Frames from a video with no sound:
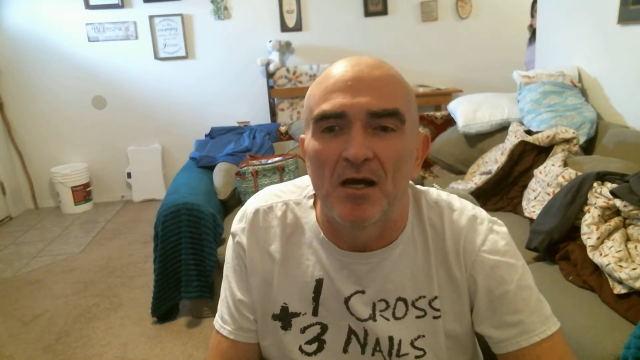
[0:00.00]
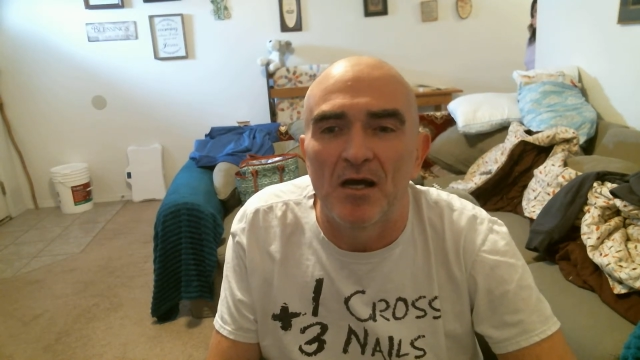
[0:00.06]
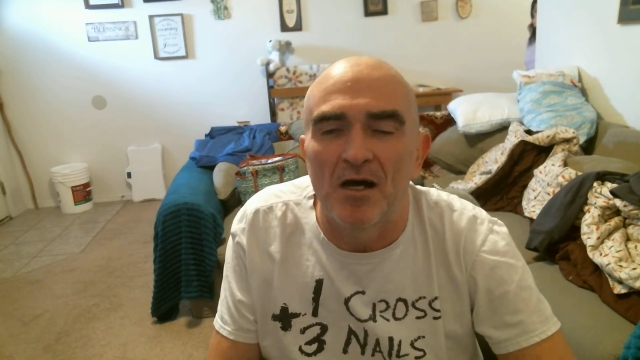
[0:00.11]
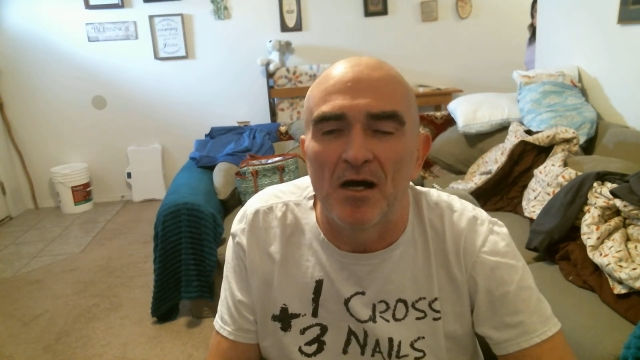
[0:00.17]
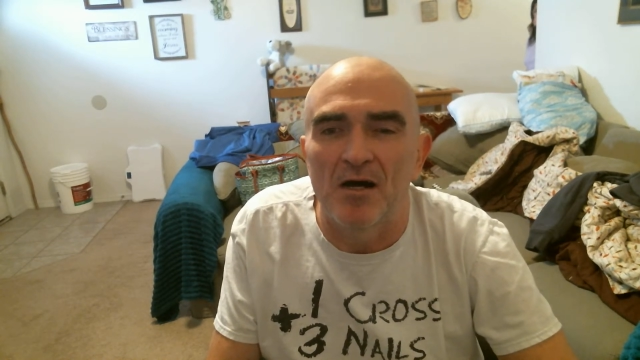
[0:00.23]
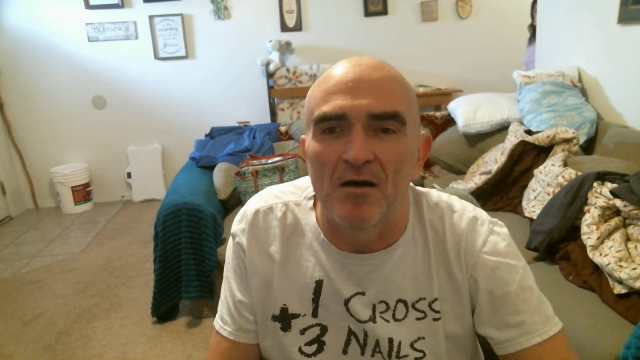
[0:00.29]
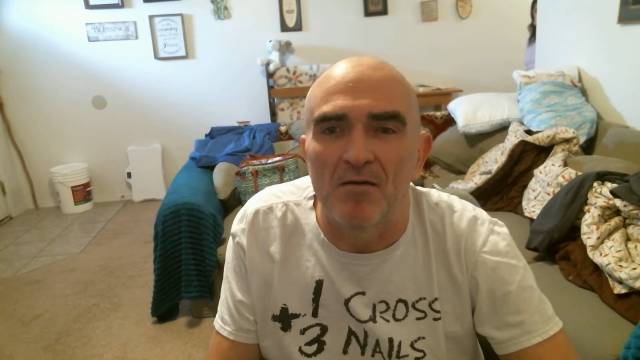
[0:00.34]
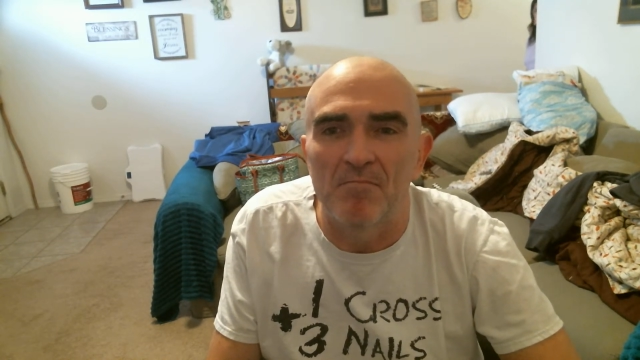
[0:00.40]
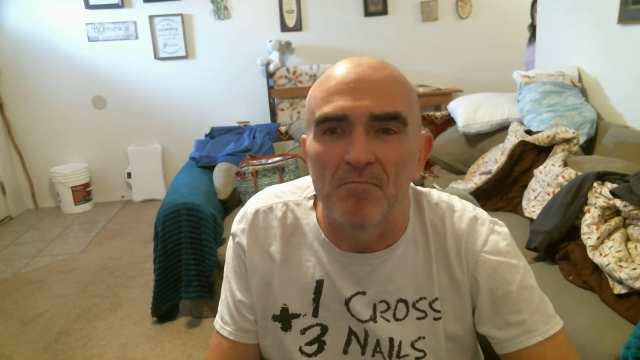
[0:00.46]

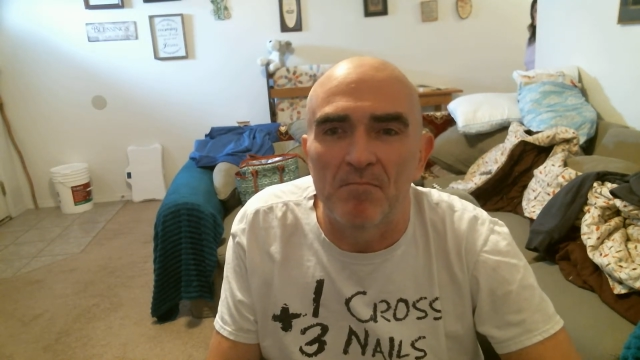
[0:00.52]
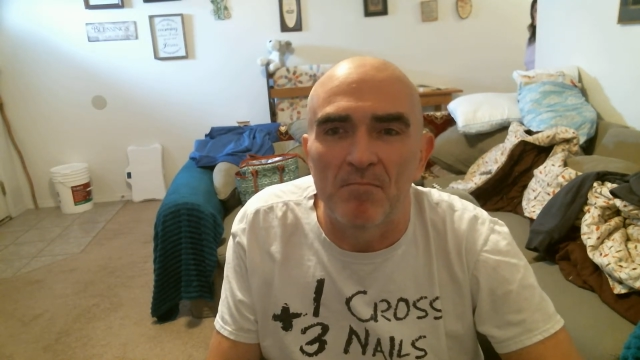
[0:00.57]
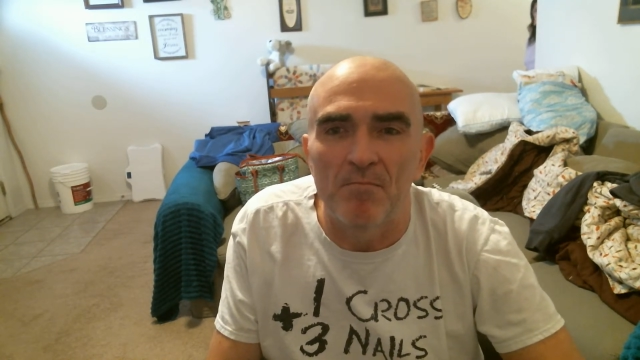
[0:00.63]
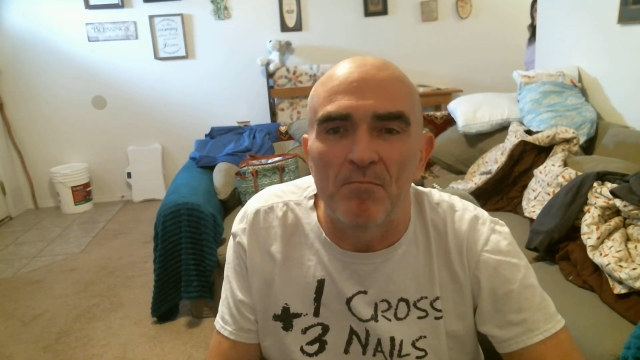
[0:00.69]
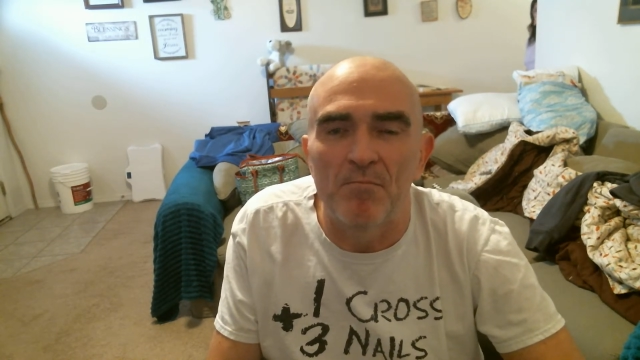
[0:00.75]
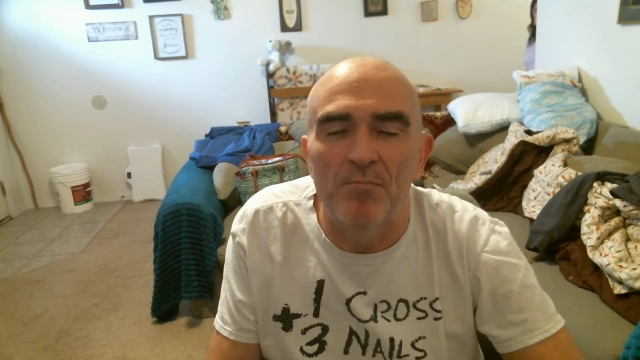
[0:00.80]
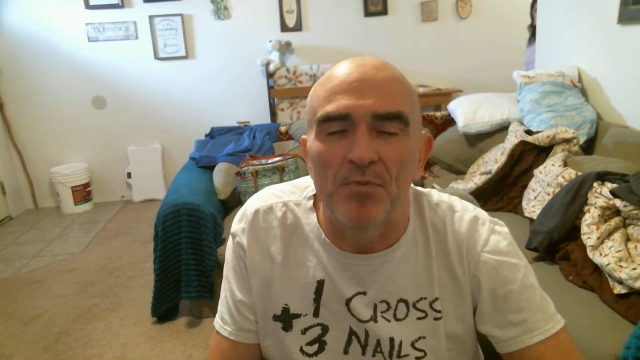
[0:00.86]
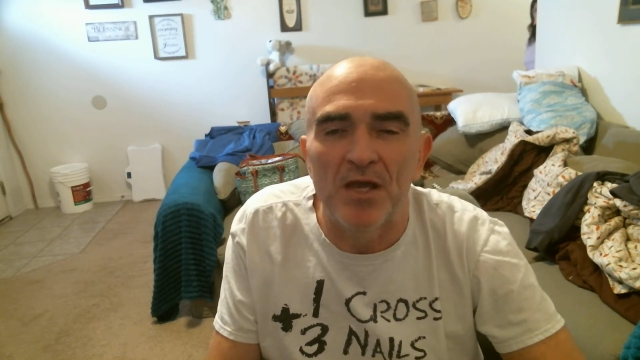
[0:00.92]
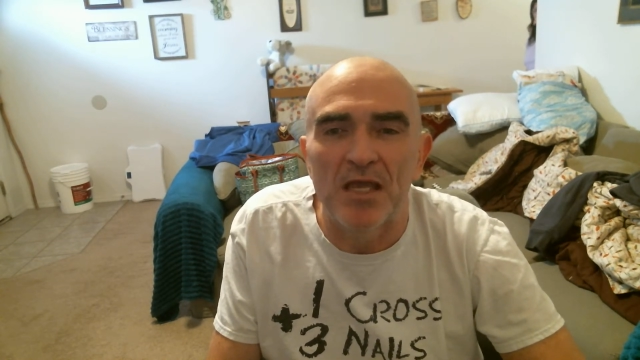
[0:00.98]
Um,
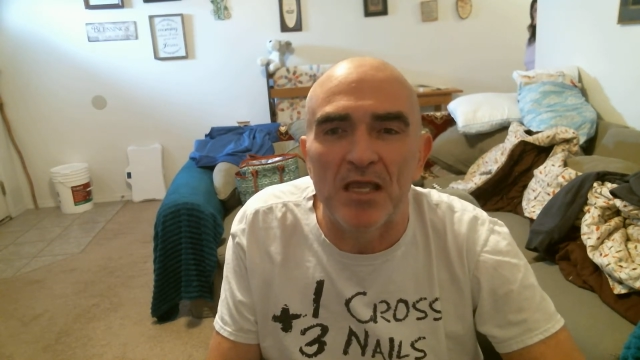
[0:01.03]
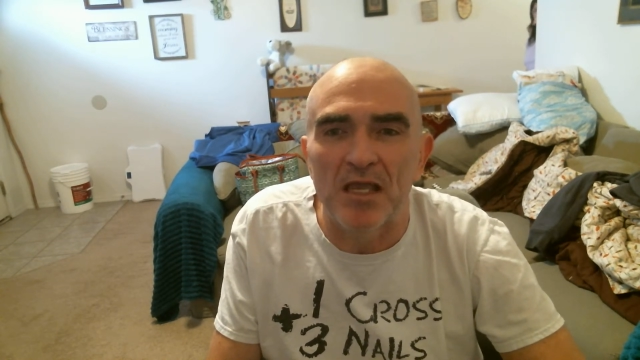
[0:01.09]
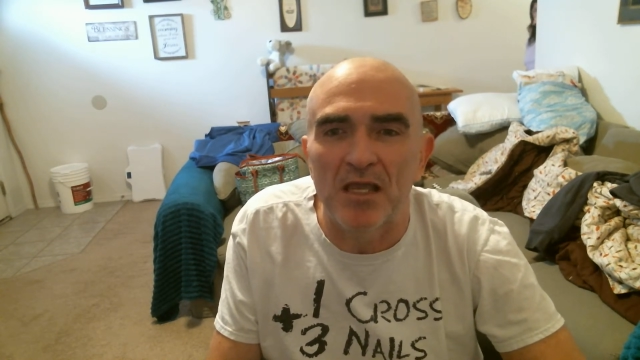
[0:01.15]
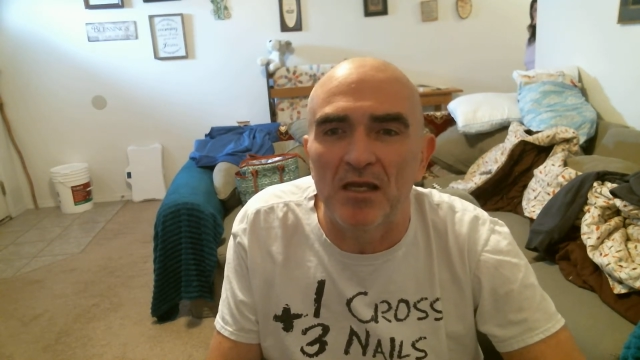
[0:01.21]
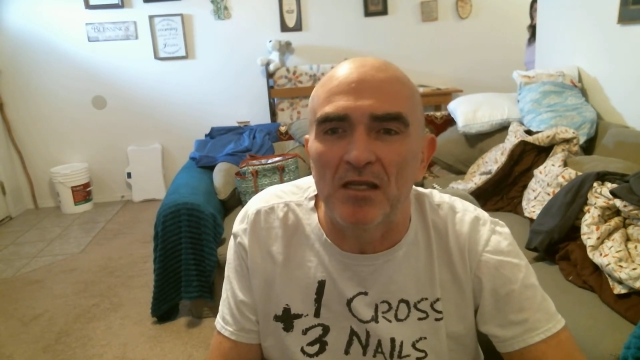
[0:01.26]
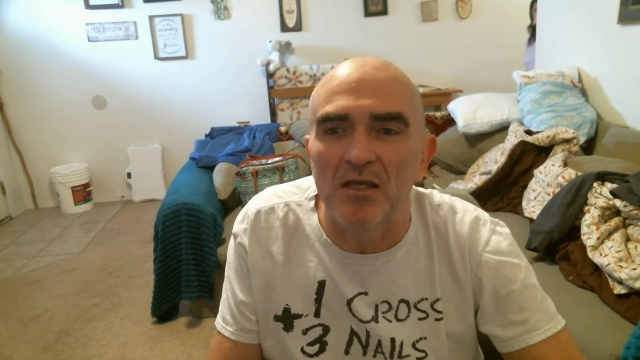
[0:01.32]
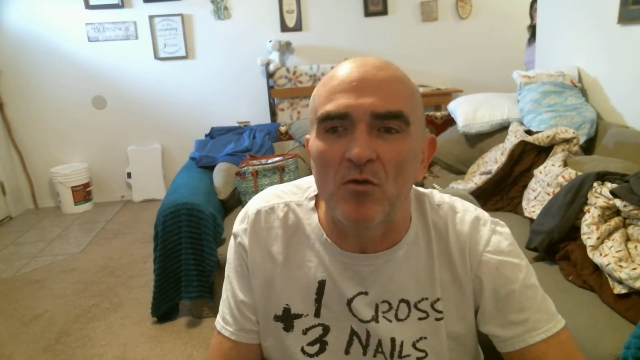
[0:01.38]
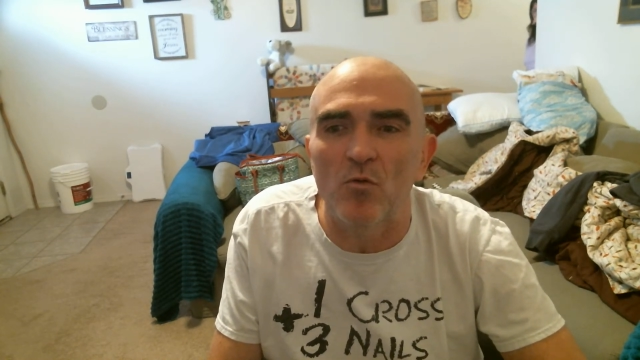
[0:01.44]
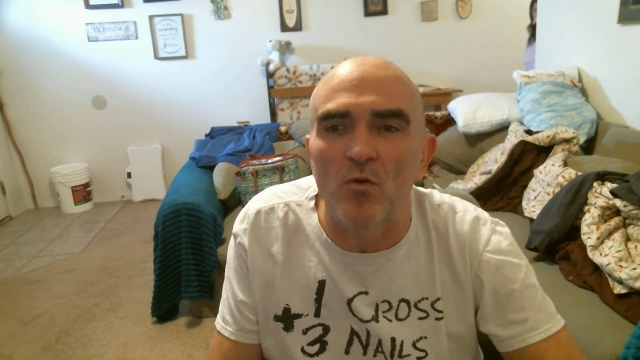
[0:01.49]
but
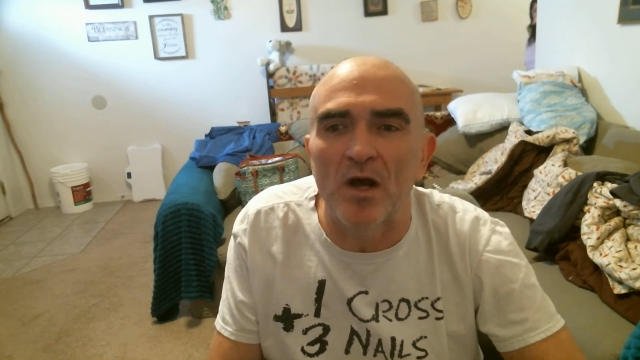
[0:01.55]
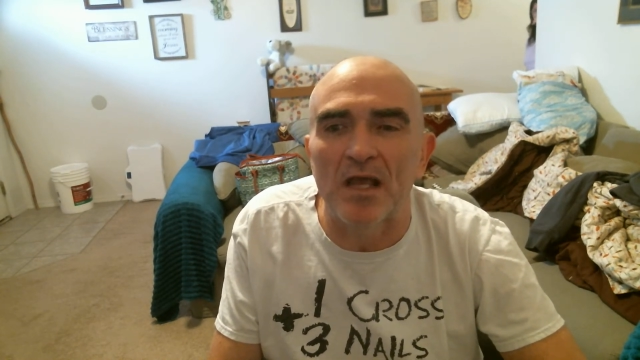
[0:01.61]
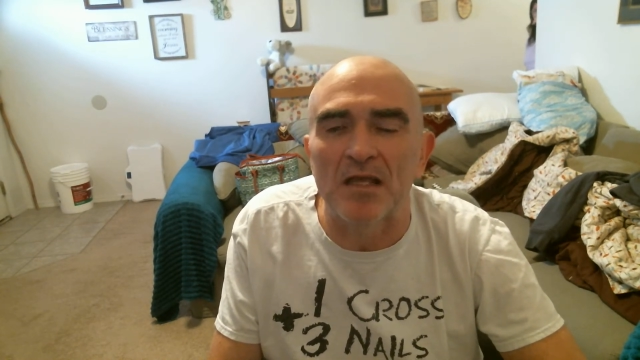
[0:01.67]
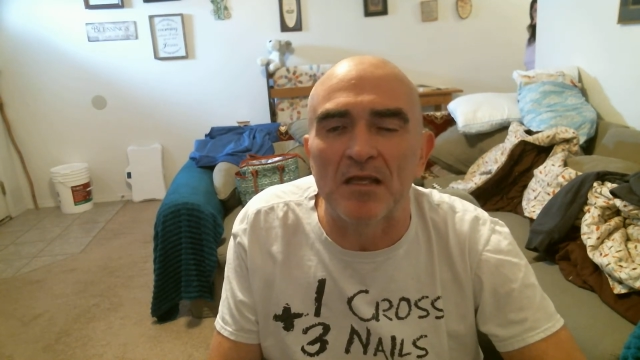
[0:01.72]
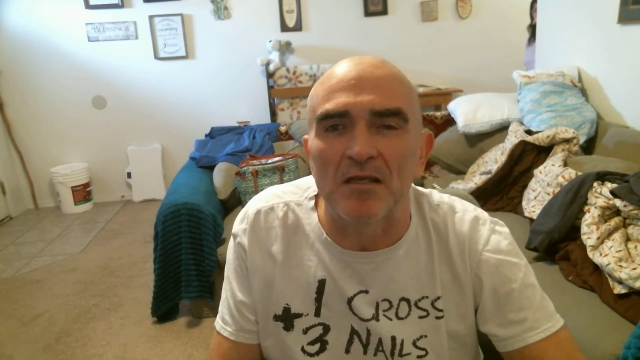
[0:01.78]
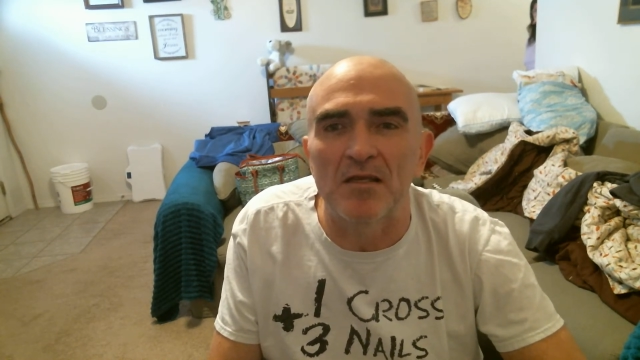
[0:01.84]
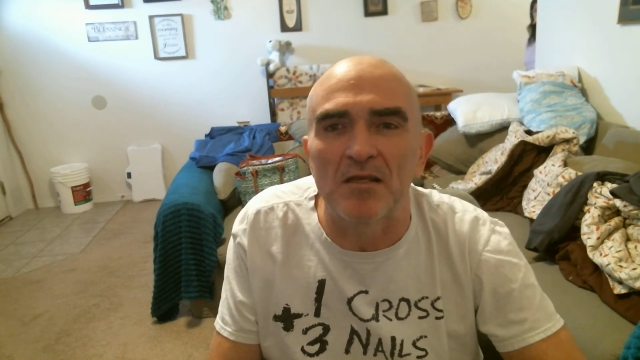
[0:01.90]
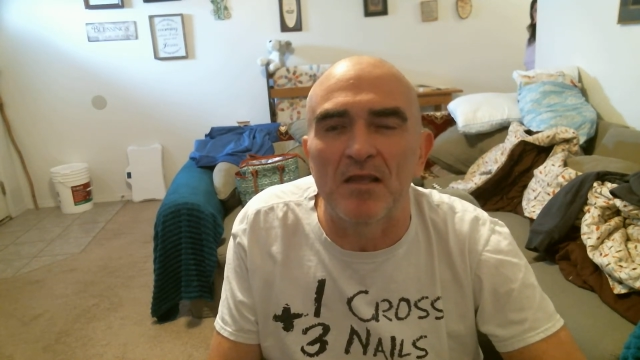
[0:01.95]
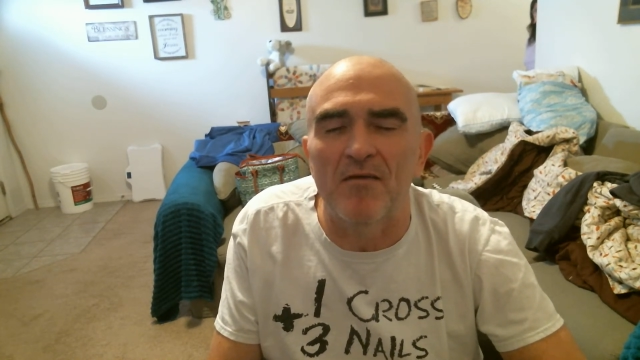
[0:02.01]
anyway,